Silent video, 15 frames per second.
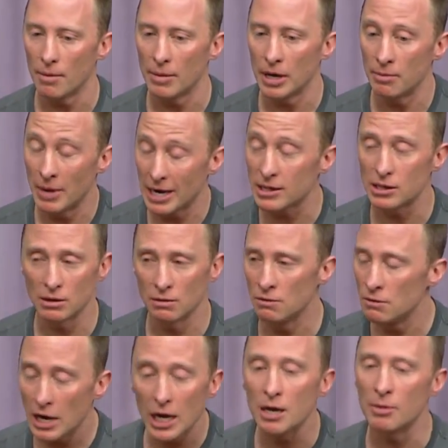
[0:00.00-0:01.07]
It makes a
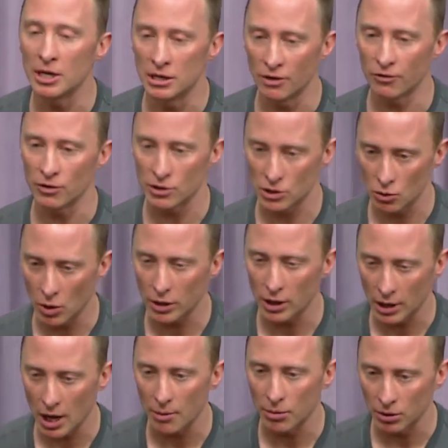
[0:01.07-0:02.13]
really big difference to what the
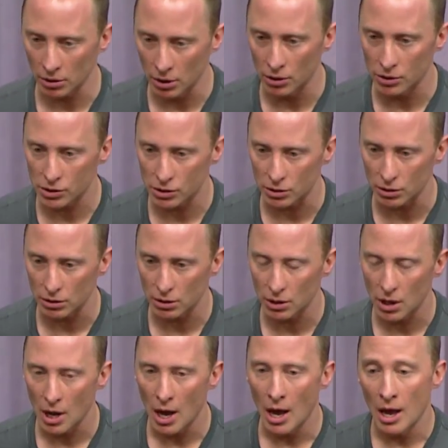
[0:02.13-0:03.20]
couple goes through.
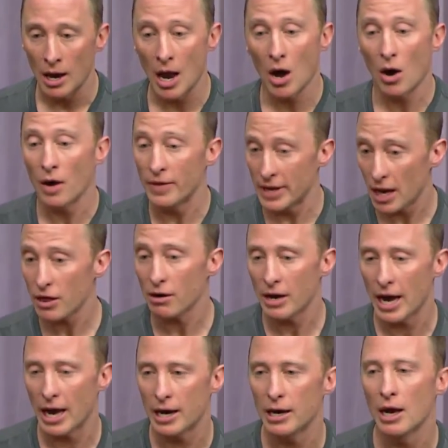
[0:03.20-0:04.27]
Now, on the other
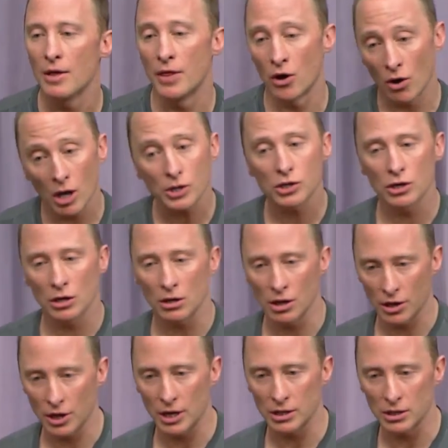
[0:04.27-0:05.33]
hand, there are certain
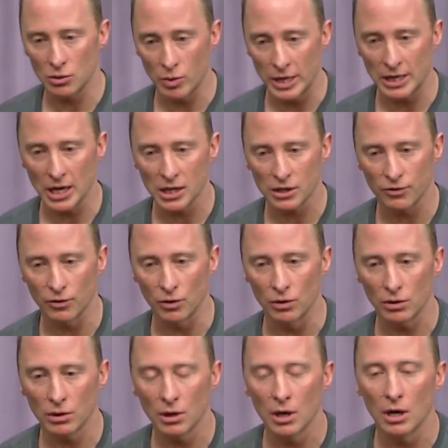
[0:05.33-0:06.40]
things that we test
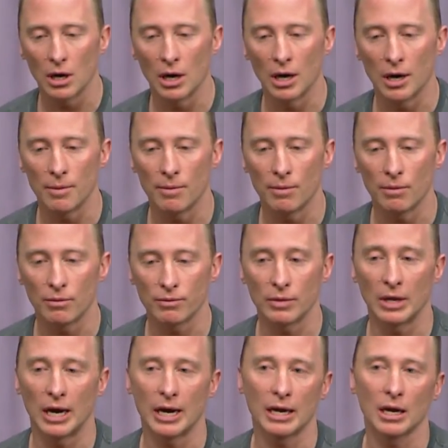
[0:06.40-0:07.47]
for,
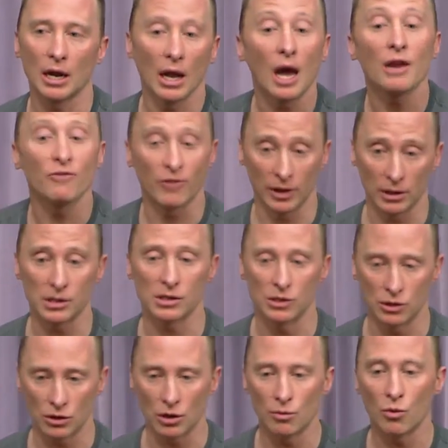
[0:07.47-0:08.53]
like Klinefelter
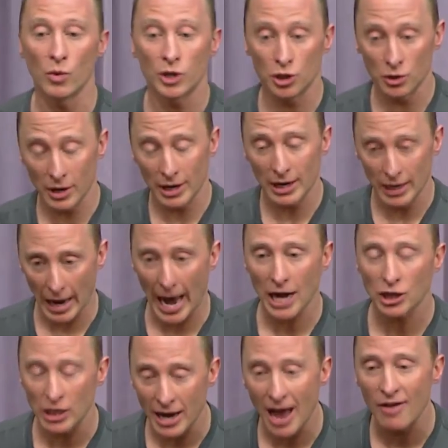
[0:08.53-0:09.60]
syndrome, which you
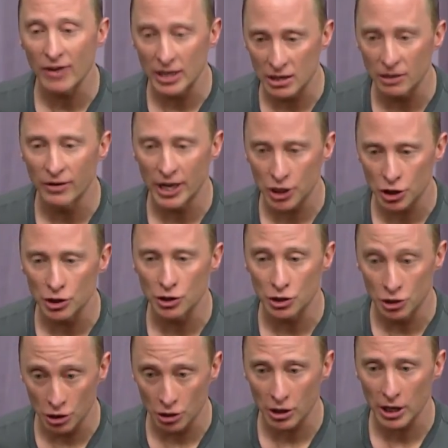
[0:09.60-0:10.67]
actually have interventions
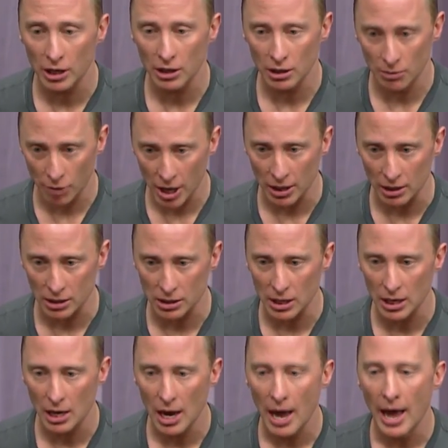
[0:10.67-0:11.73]
during the
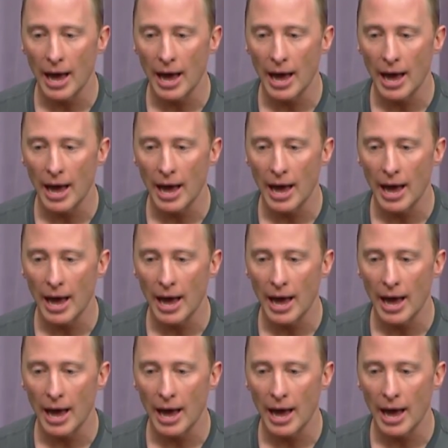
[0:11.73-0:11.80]
pregnancy.